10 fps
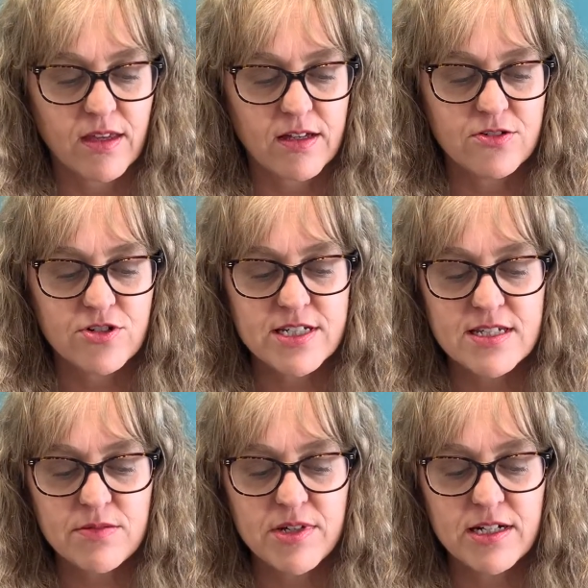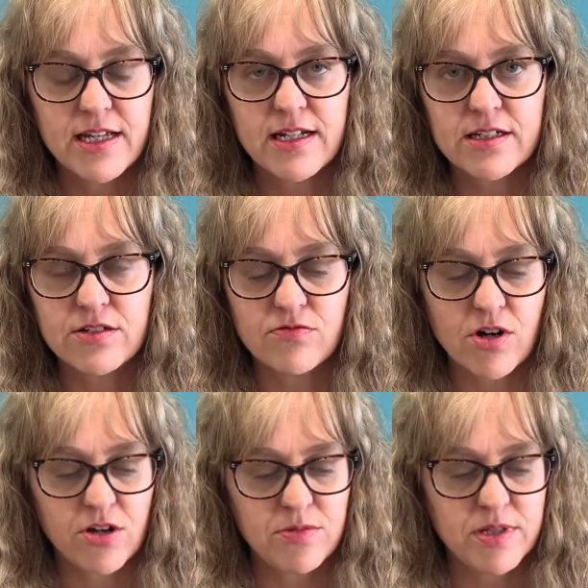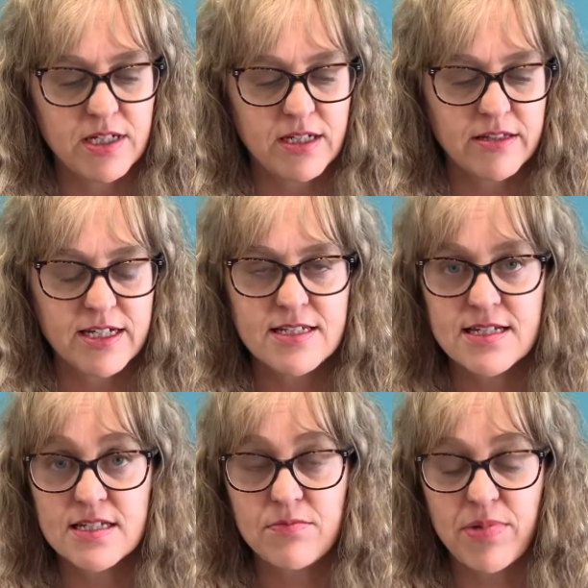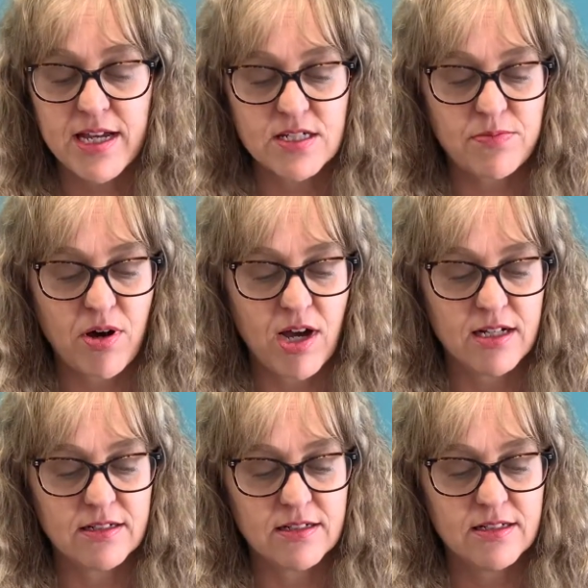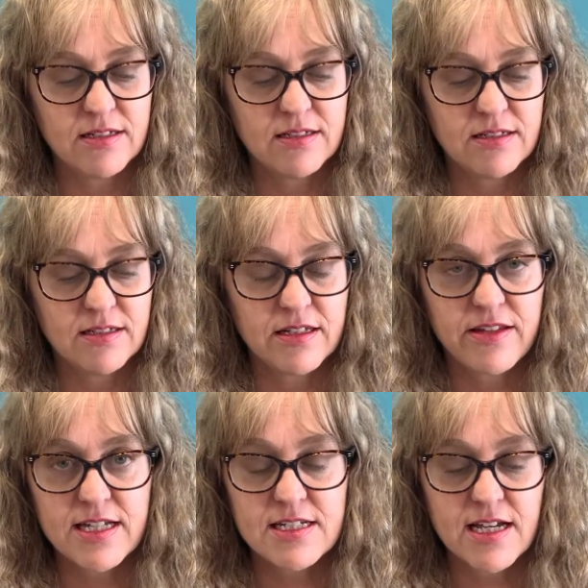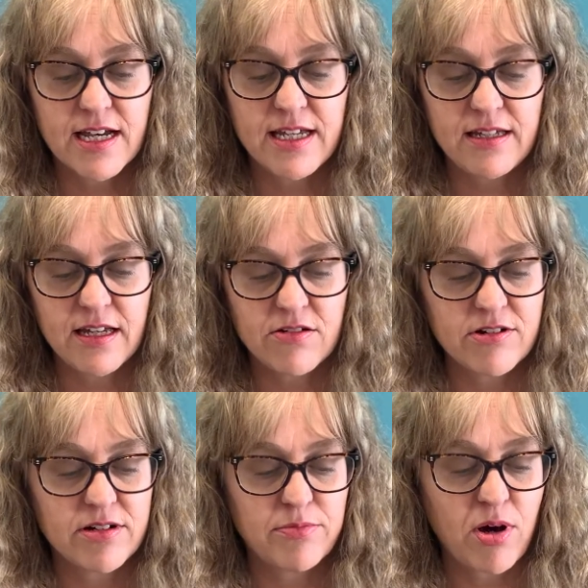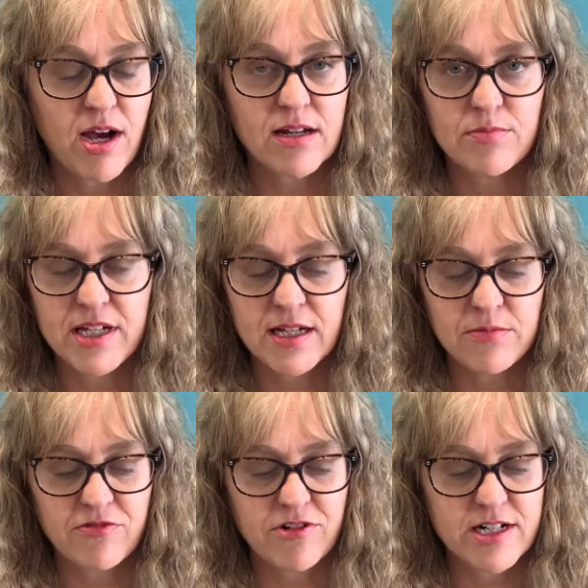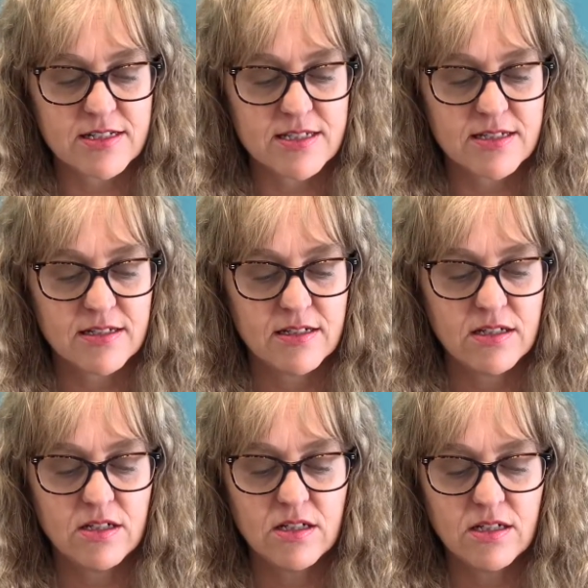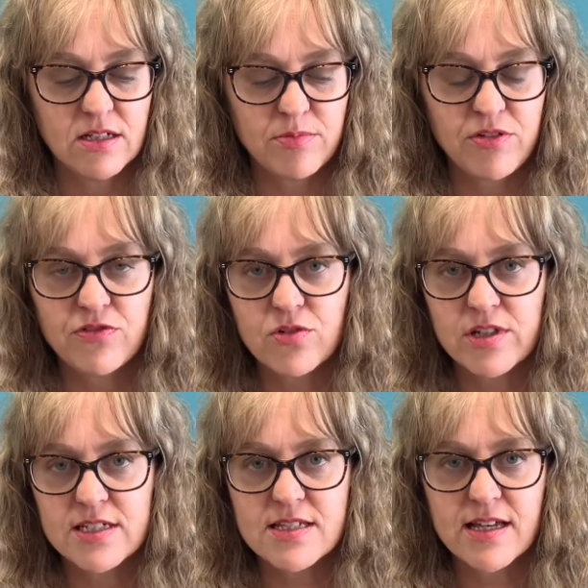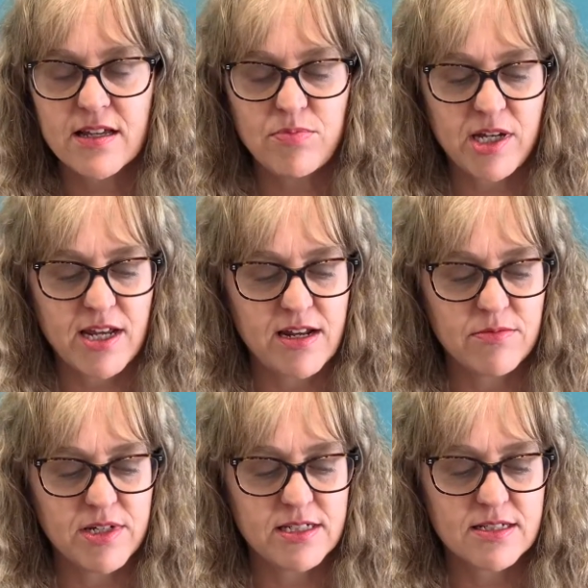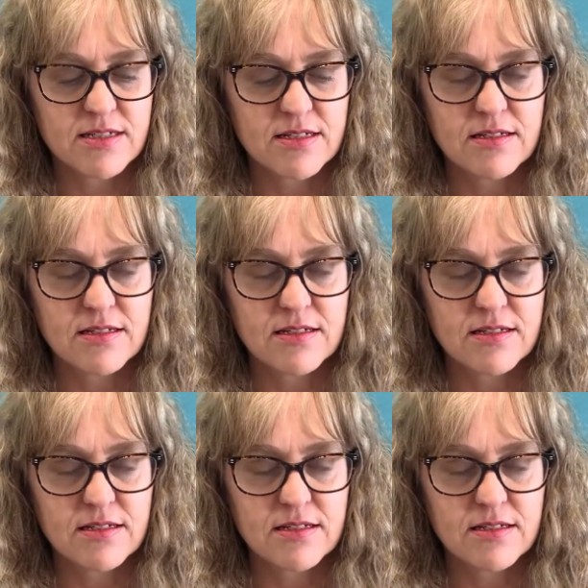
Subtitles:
Dressed him in an elegant robe, they sent him back to Pilate. That day, Herod and Pilate became friends. Before this, they had been enemies.